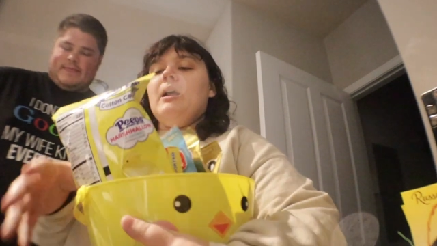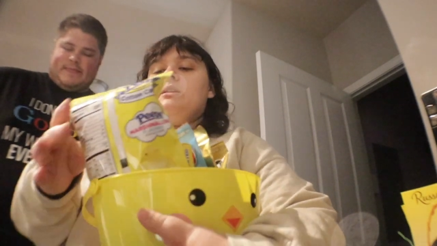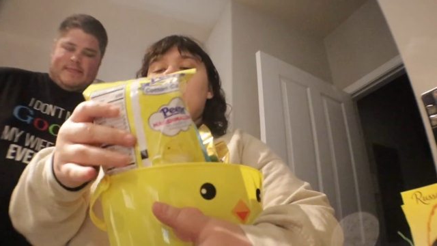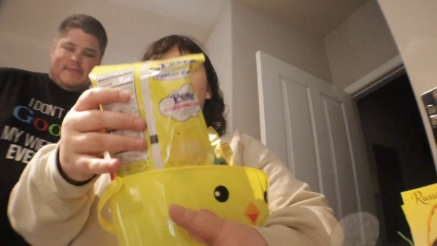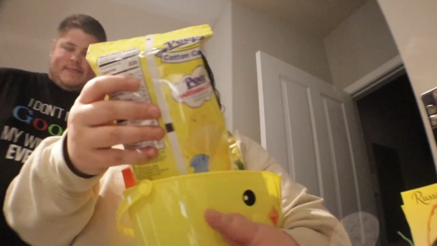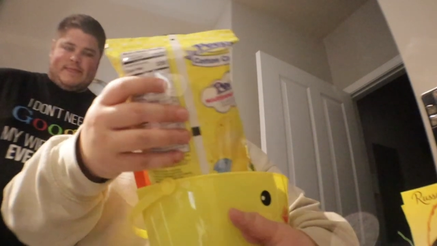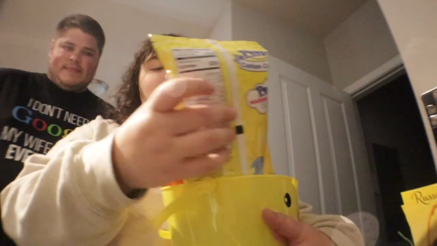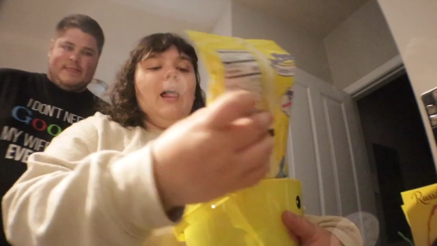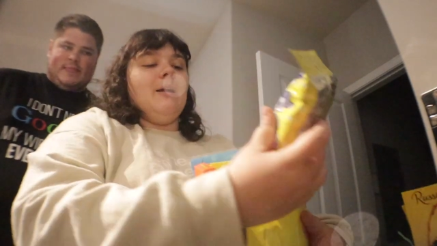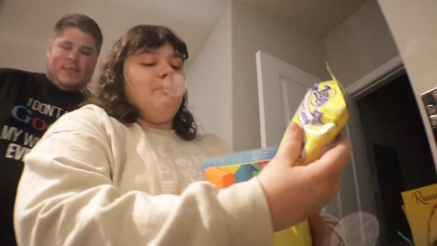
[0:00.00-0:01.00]
Speaker 1: so we
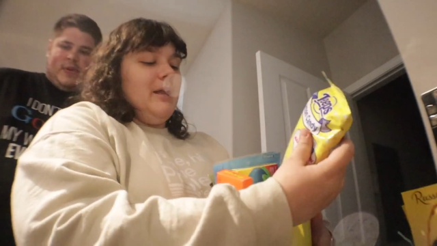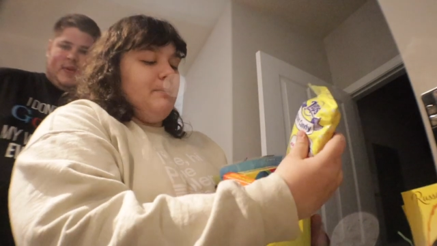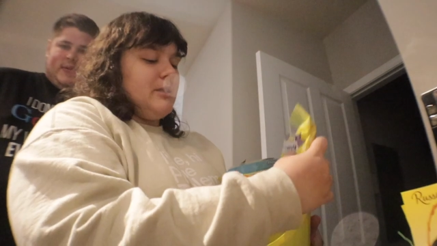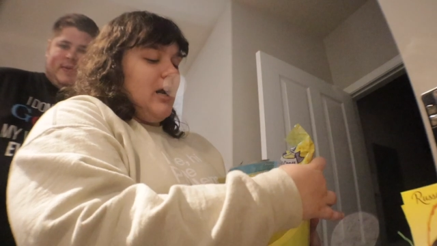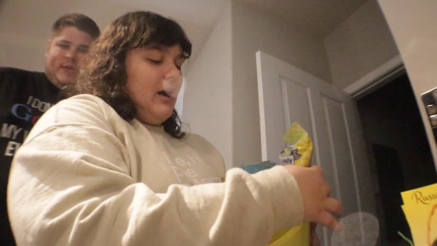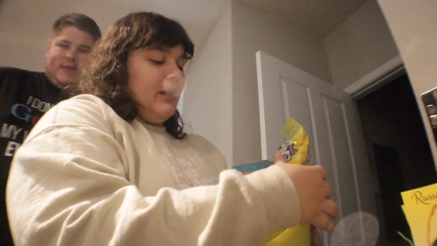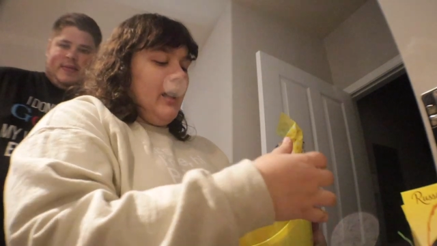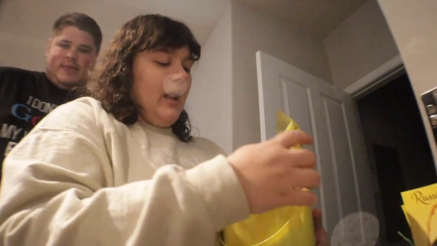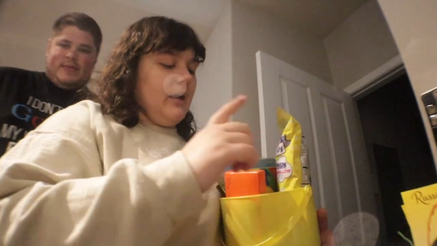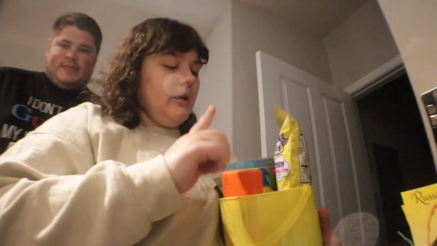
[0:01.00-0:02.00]
got like Peeps Cotton
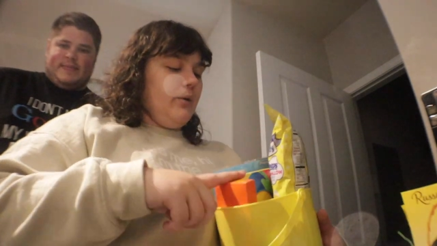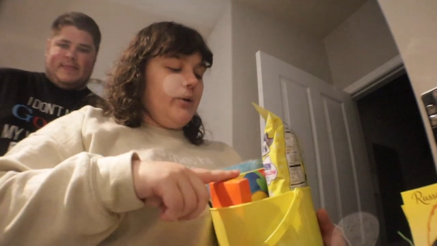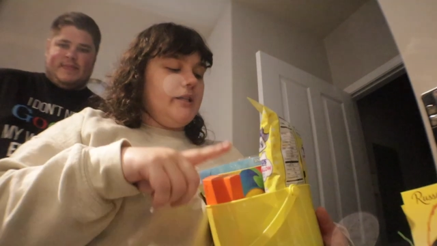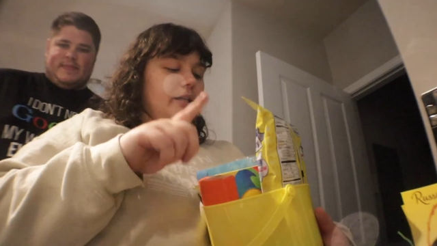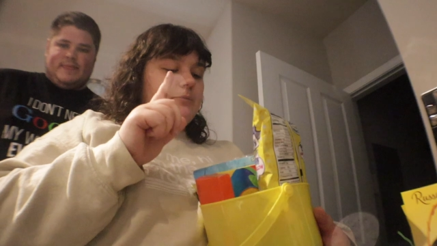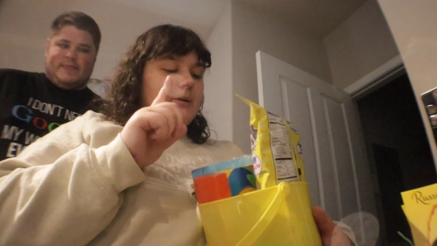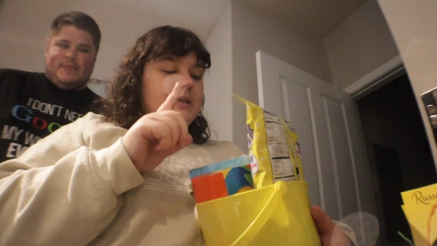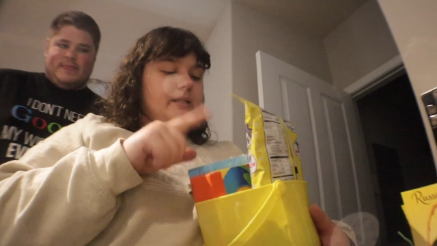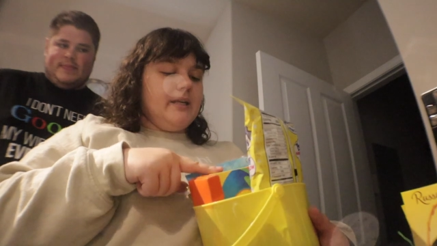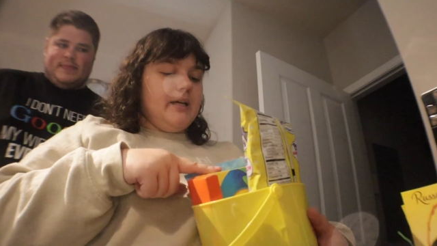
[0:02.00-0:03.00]
Candy, Reese's
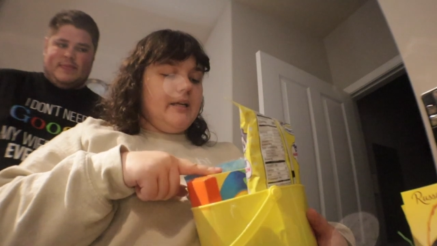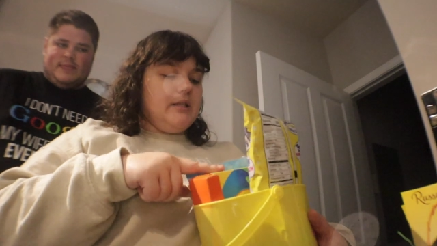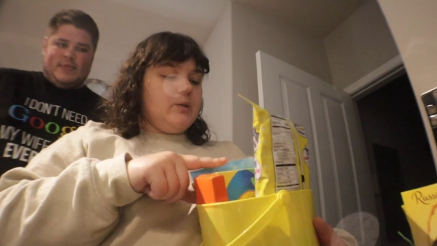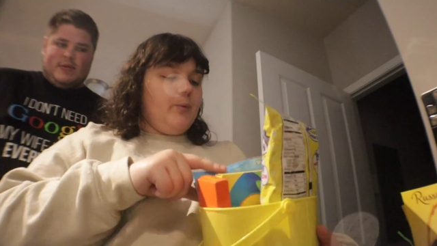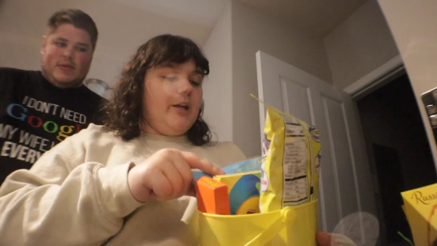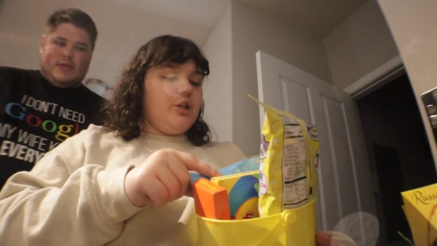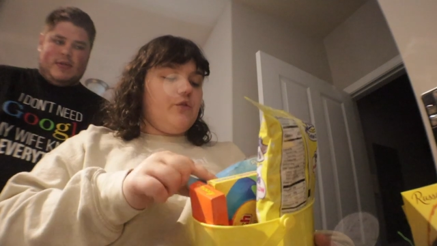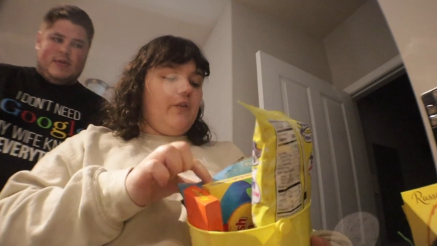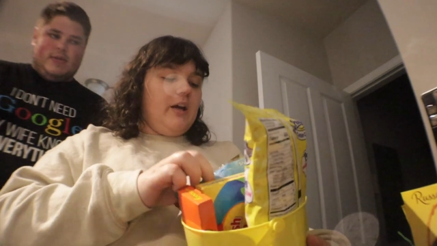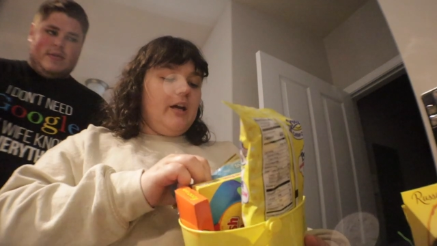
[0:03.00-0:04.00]
Pieces, Swedish
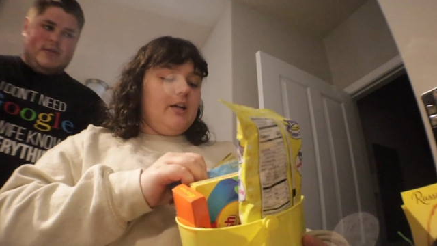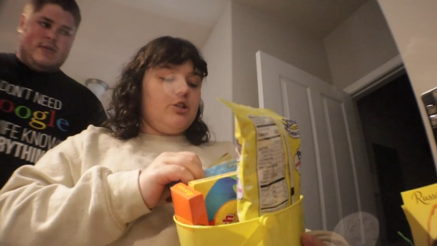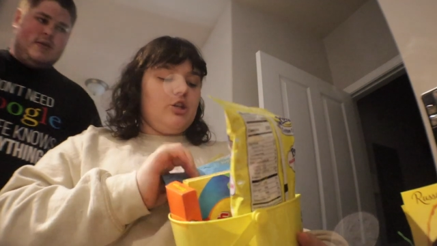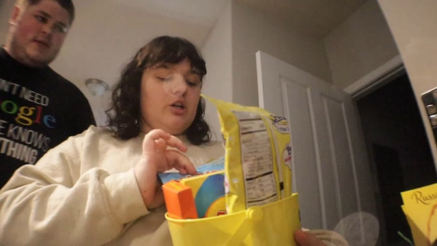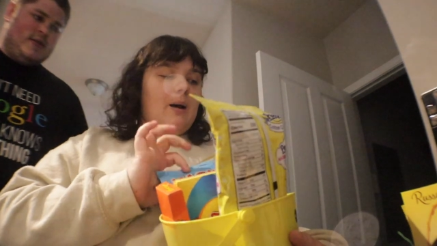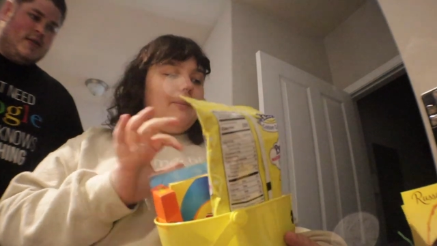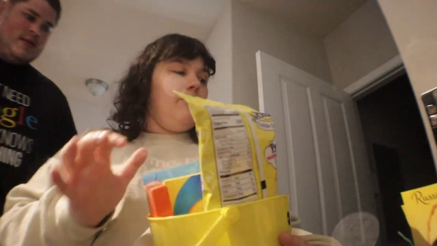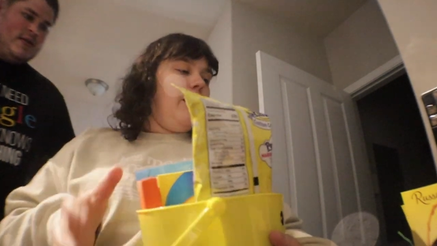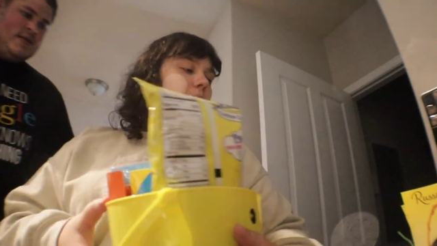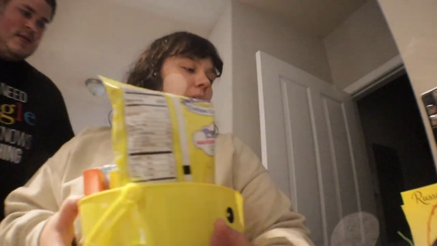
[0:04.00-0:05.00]
Fish, Gummy
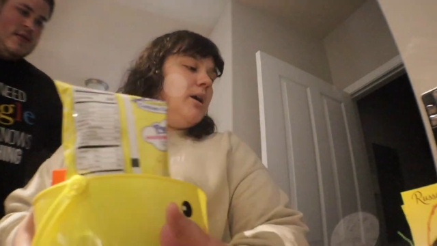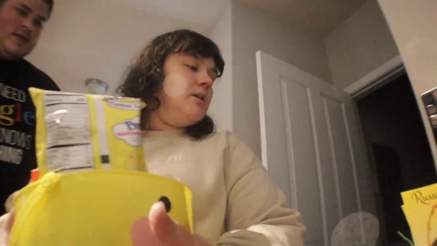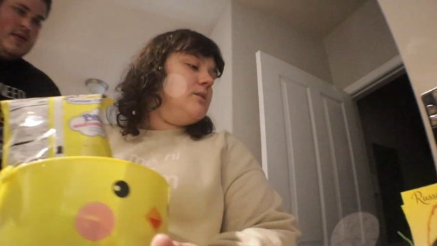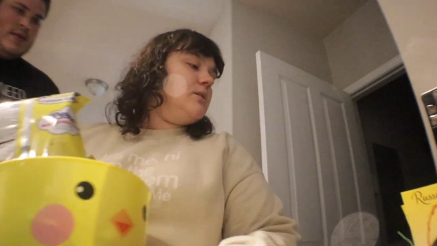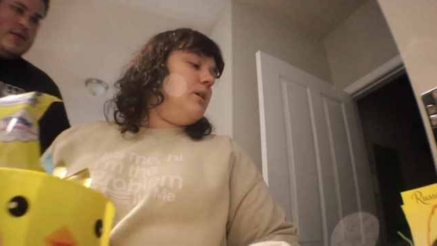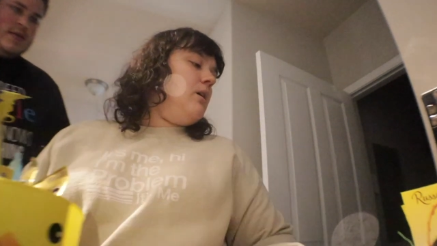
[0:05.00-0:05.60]
Bears,